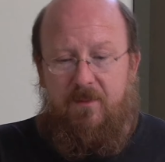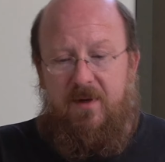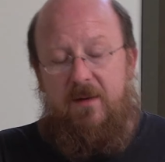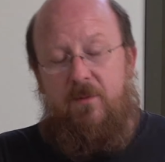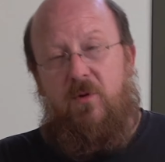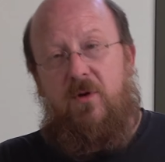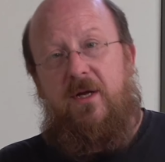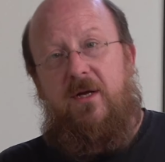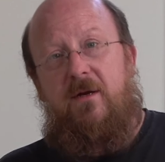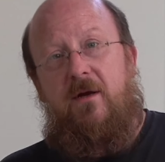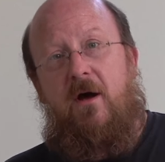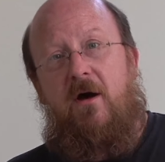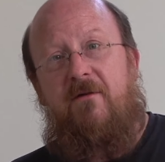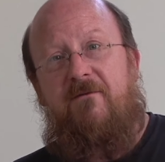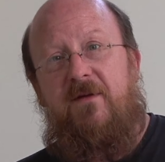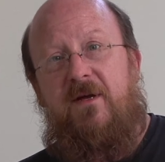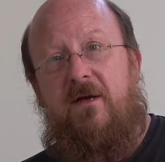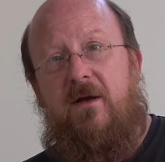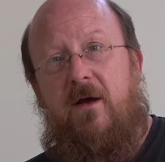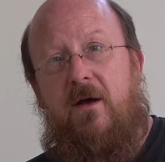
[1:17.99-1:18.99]
people get
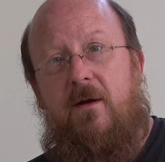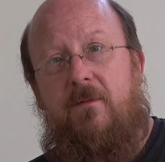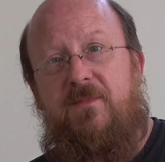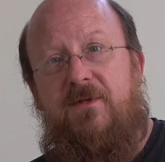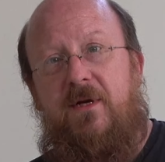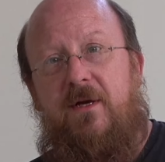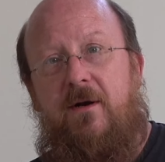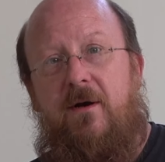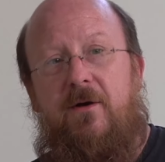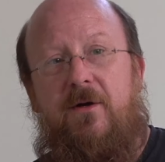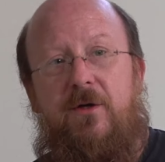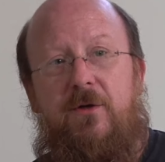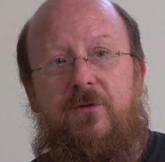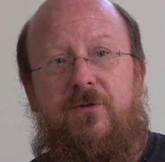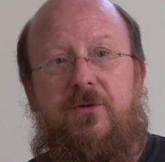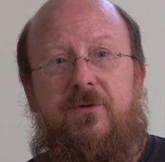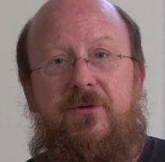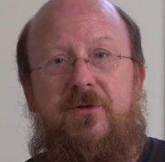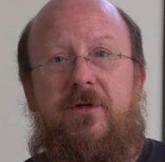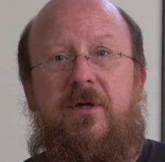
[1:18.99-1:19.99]
coffee cups, and our
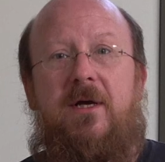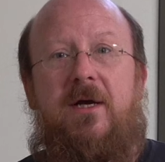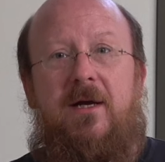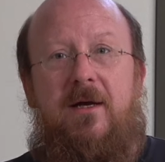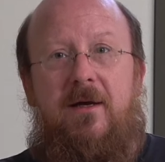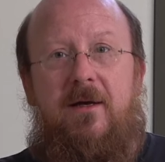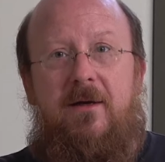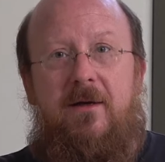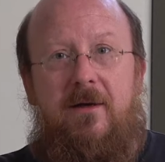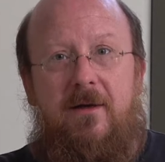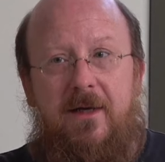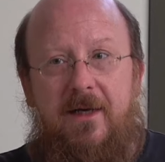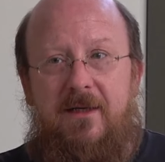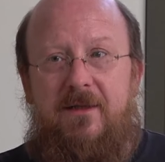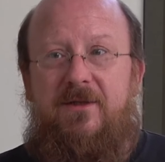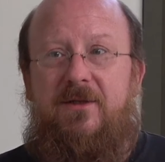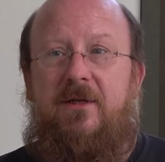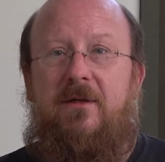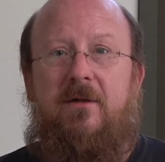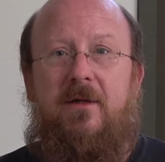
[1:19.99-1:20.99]
users
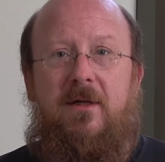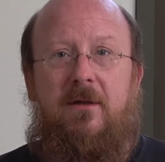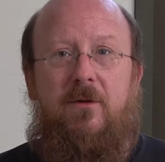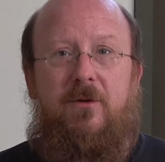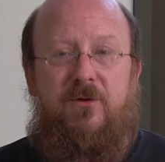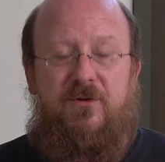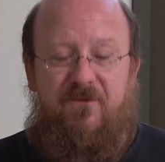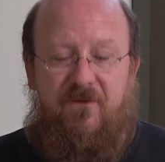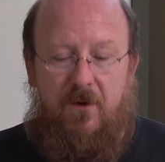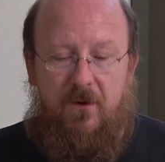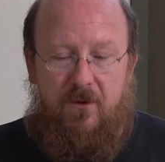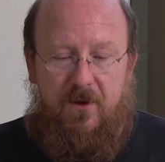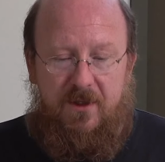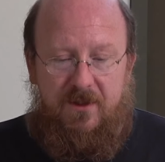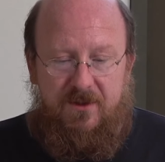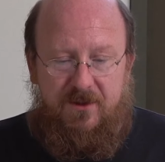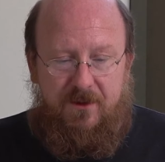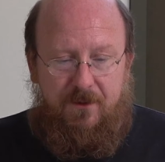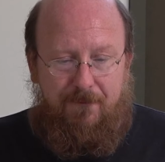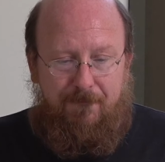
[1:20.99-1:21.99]
instantly lose
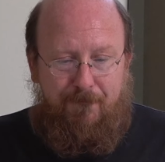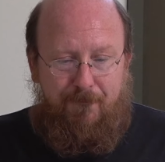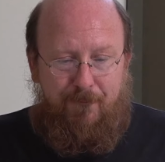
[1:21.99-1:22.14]
focus.